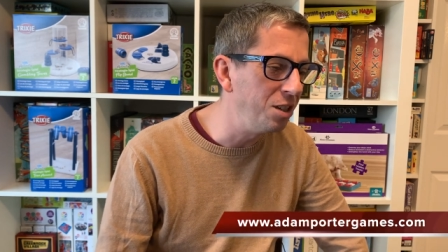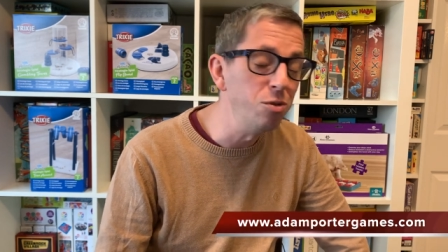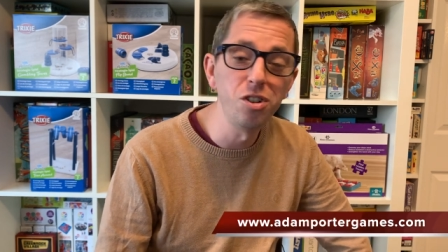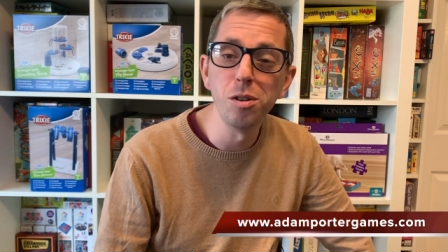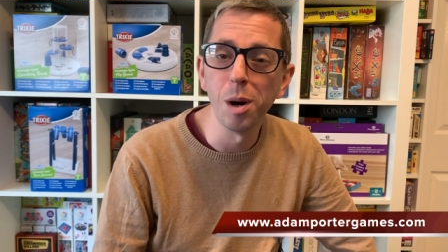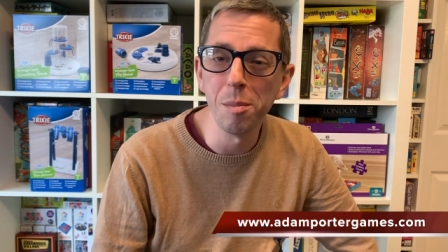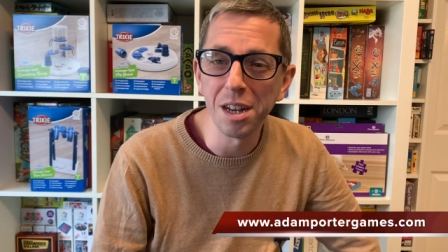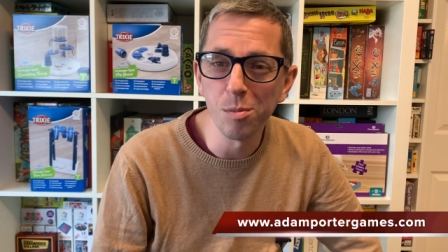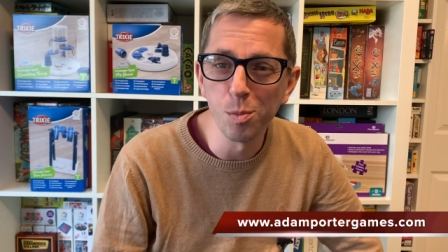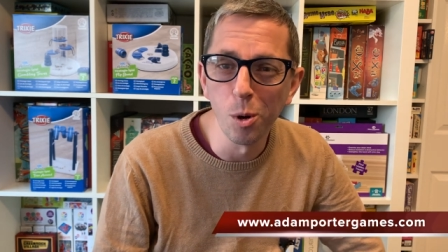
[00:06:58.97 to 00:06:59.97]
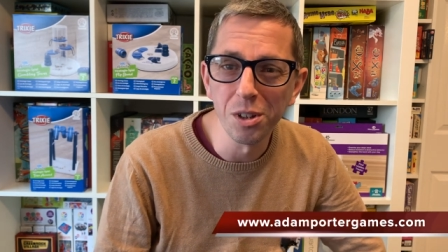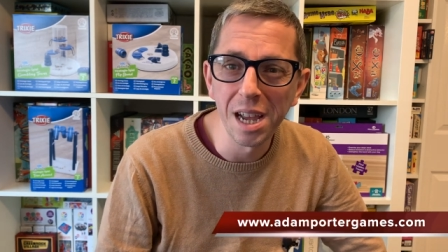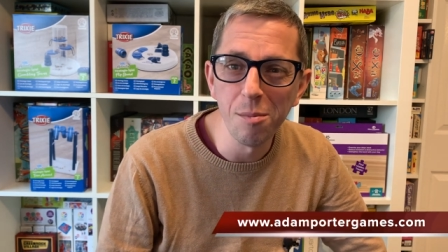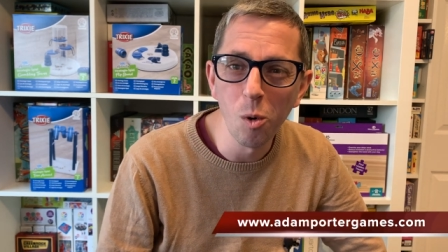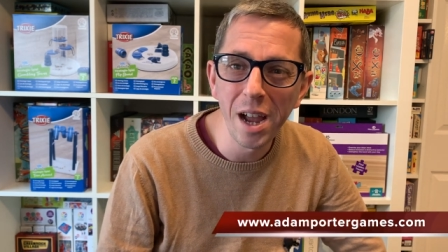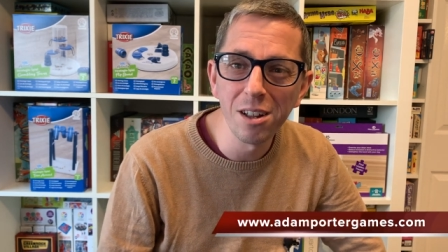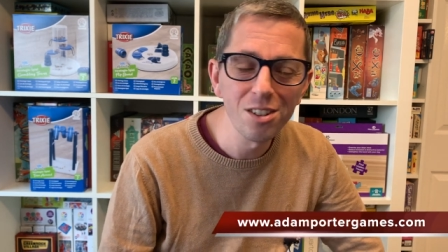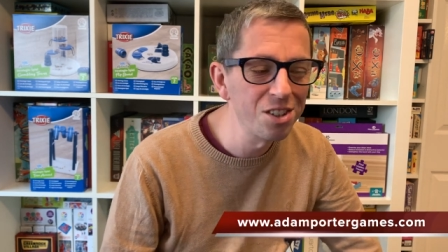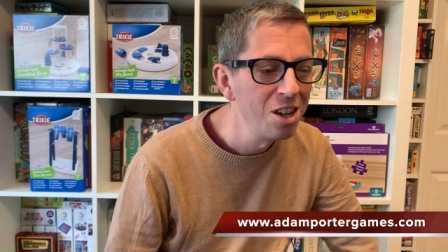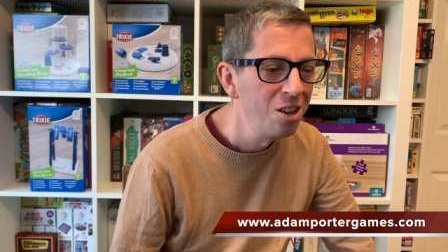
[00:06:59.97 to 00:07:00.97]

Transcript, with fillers: YouTube. I'm Adam's Board Game Wales.